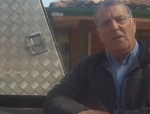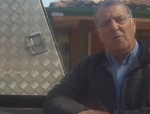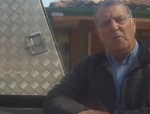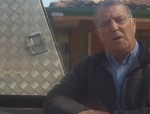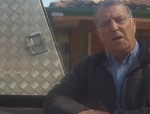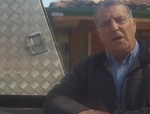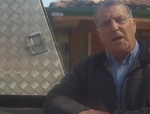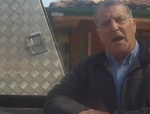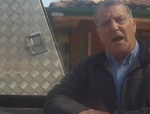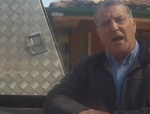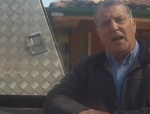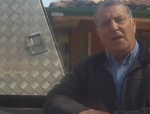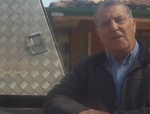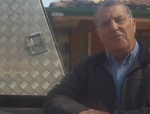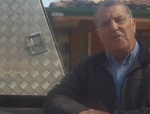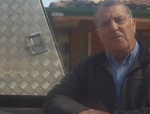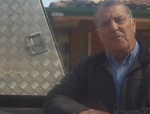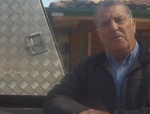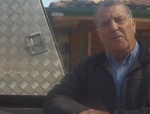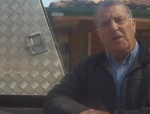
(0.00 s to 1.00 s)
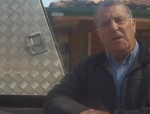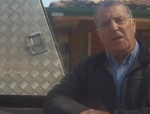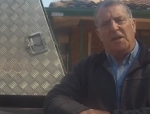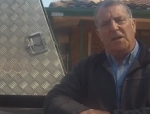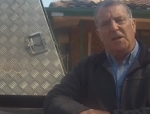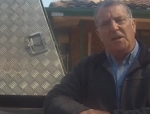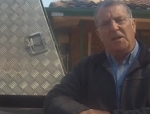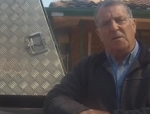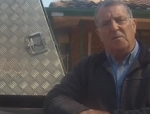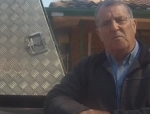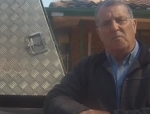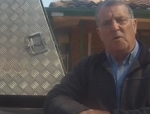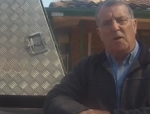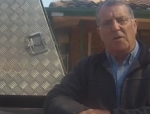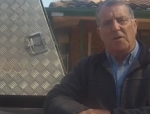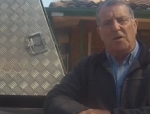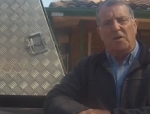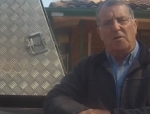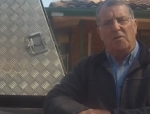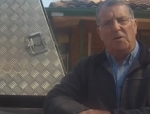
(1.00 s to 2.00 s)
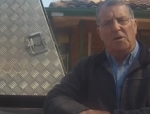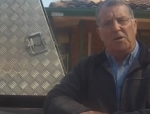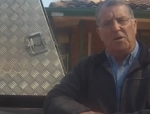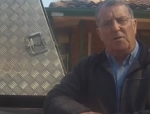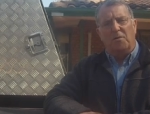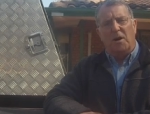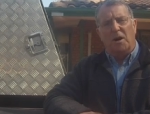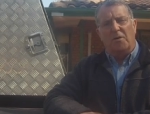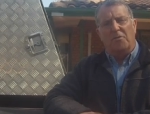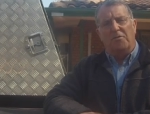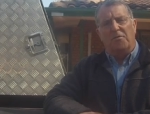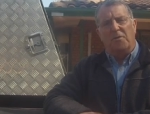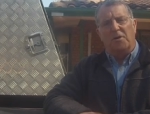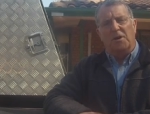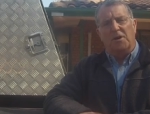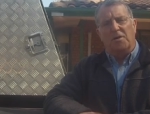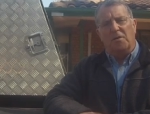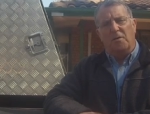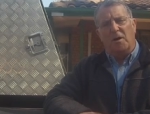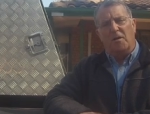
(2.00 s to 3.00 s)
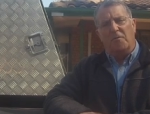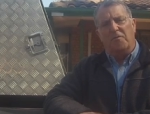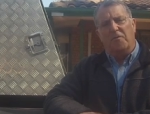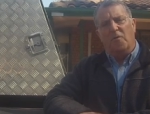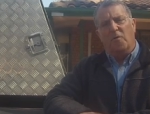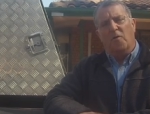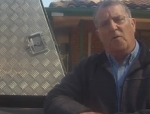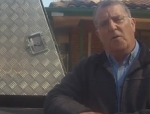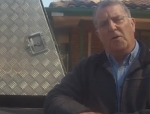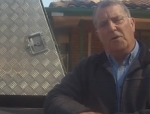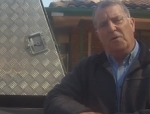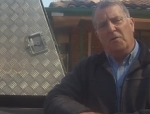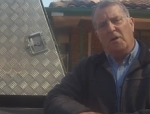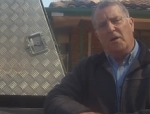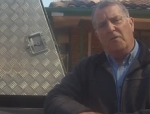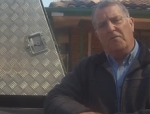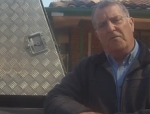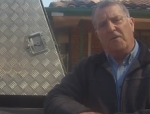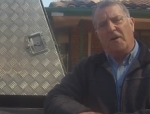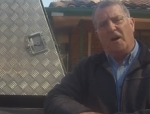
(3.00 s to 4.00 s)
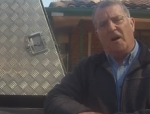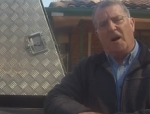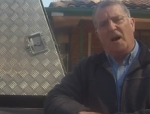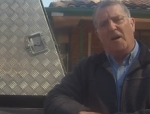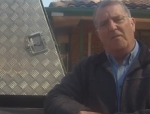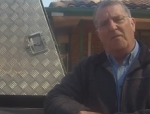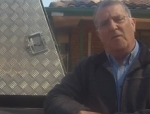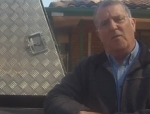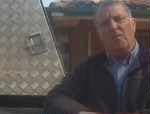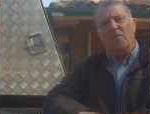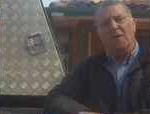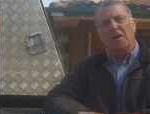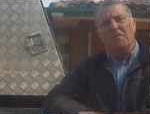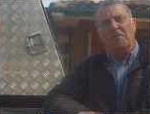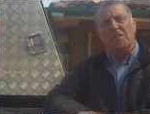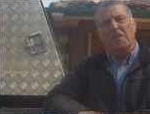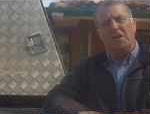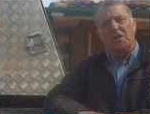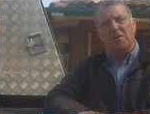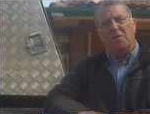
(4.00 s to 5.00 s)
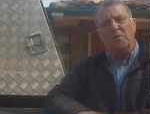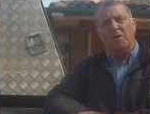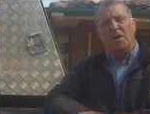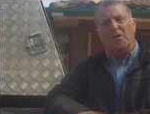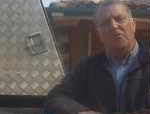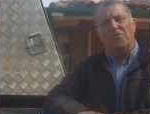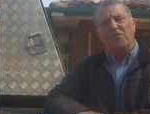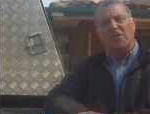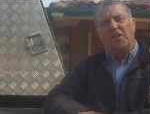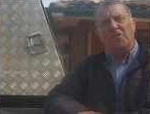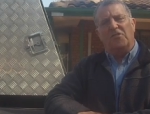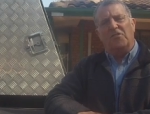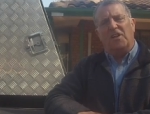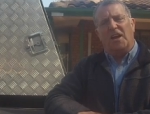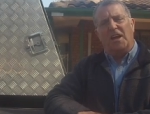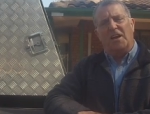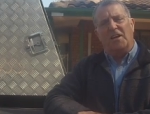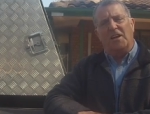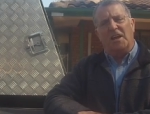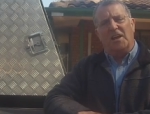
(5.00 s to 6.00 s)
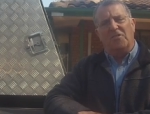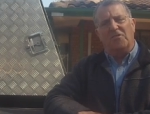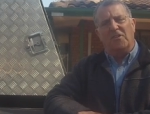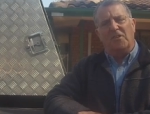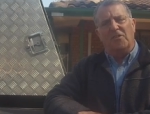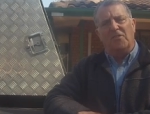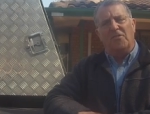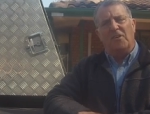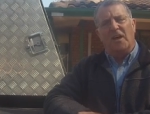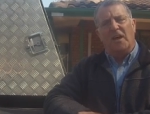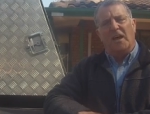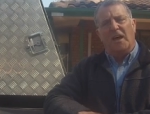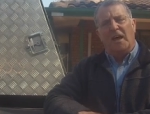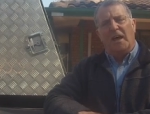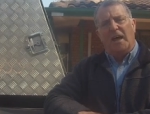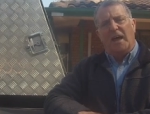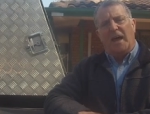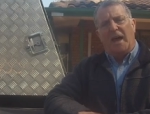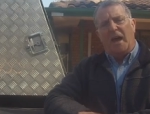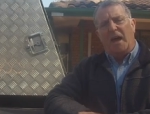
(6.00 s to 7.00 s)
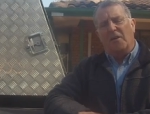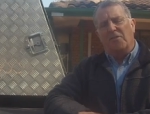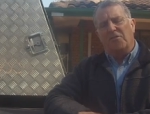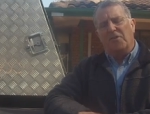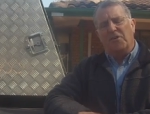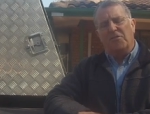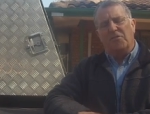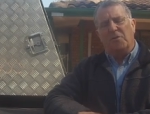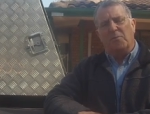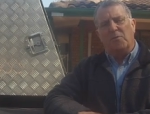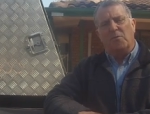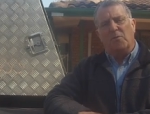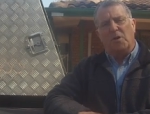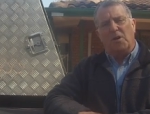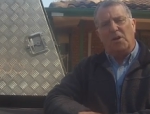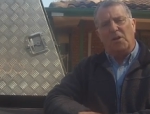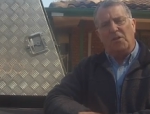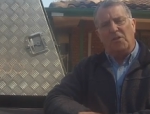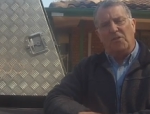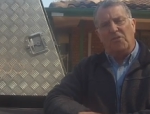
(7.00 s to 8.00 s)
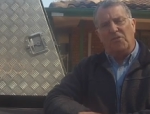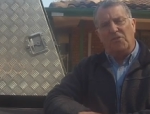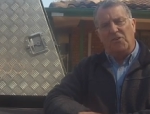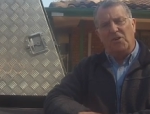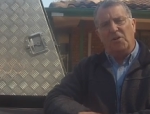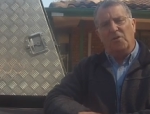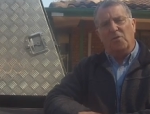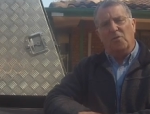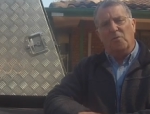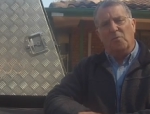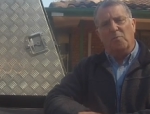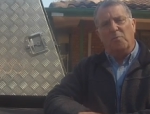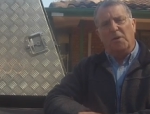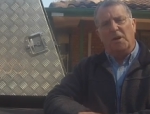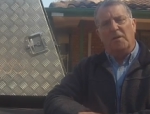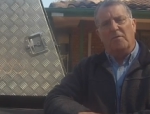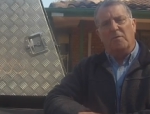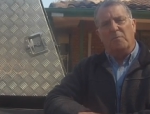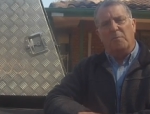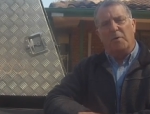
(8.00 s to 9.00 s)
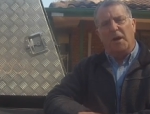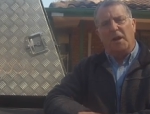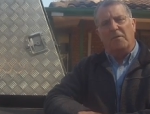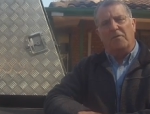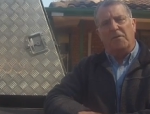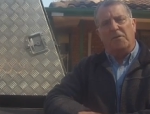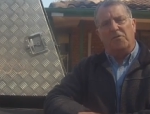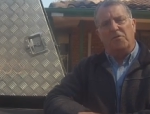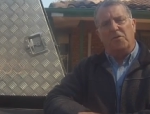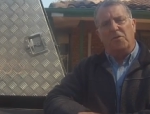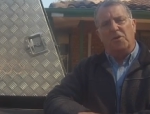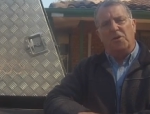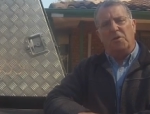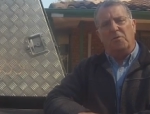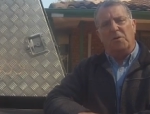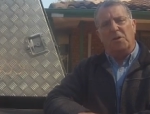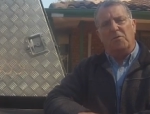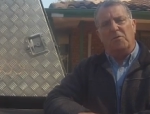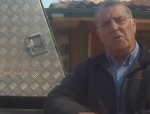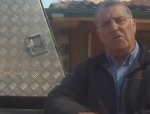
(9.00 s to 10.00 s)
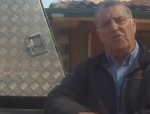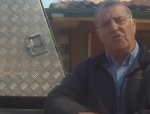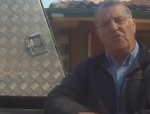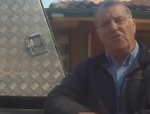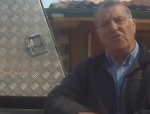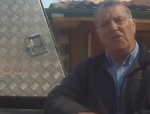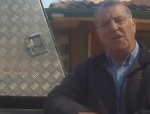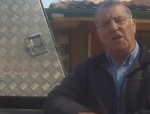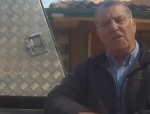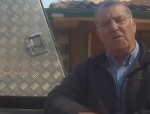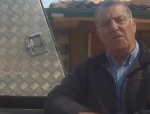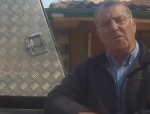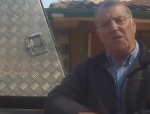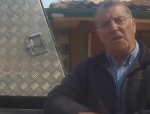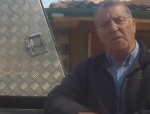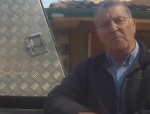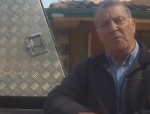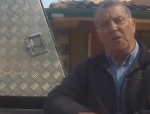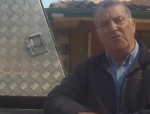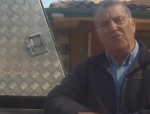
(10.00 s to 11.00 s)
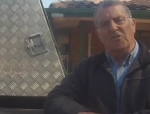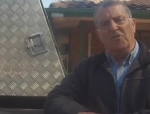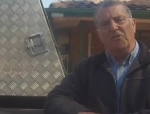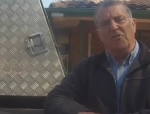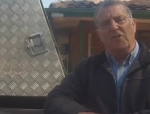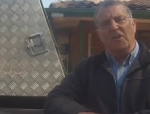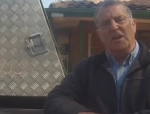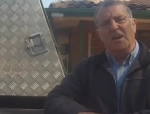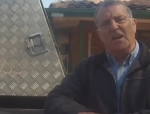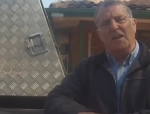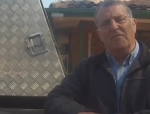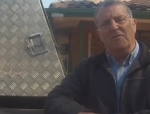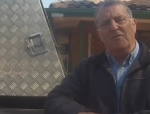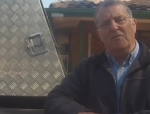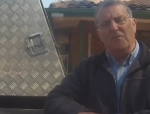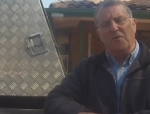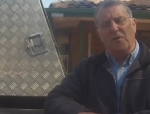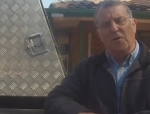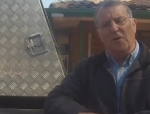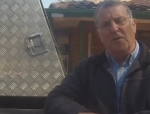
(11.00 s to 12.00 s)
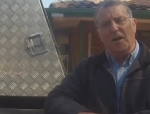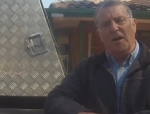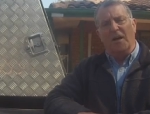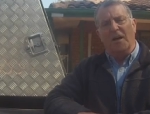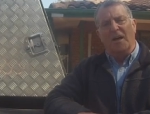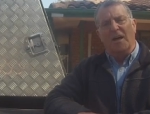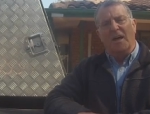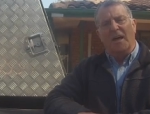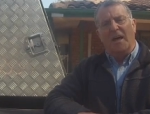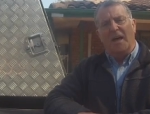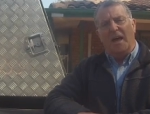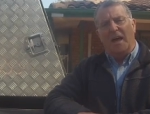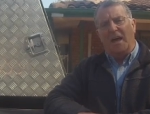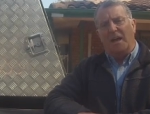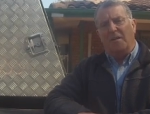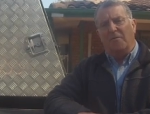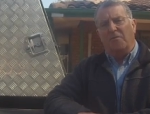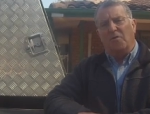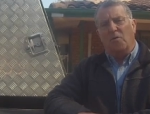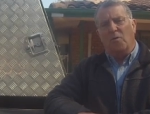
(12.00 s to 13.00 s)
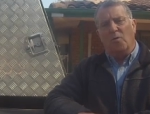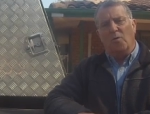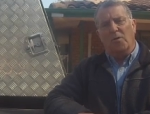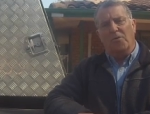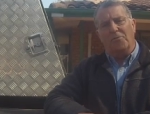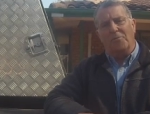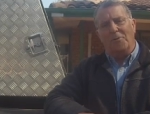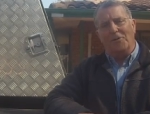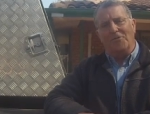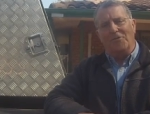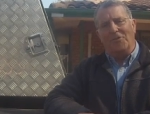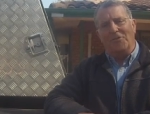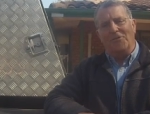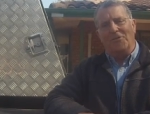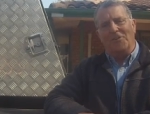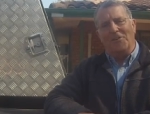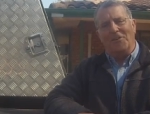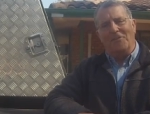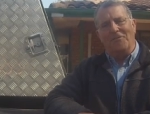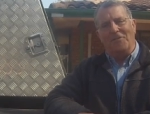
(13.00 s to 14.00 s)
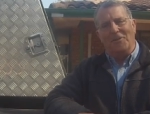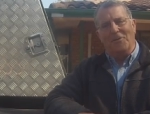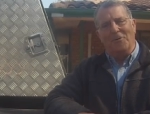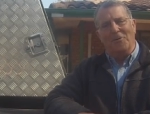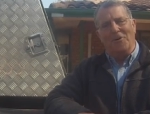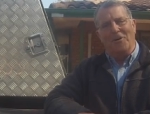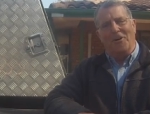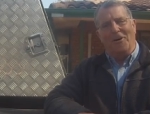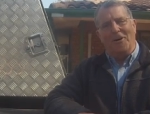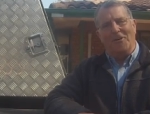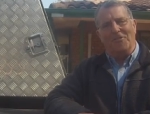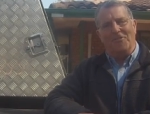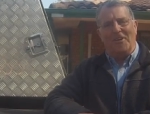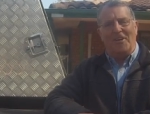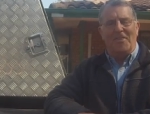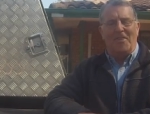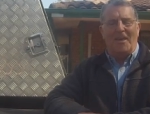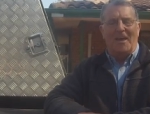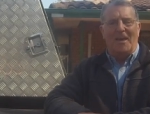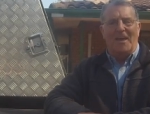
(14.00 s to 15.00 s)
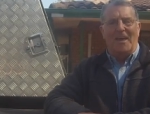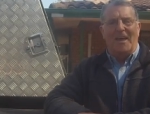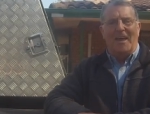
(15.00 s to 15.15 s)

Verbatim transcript: regardless of the whether you're a Euro 3, Euro 4, Euro 5 or even the Euro 6 standard engines, our systems can still be of a benefit to you in reducing the emissions even further and of course reducing your fuel costs. And,